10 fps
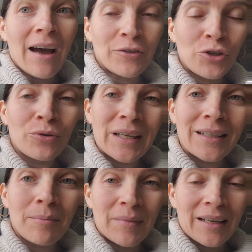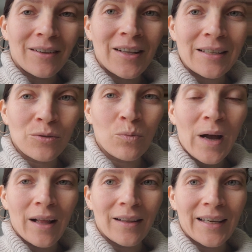after you eat a meal as
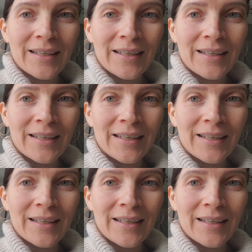well,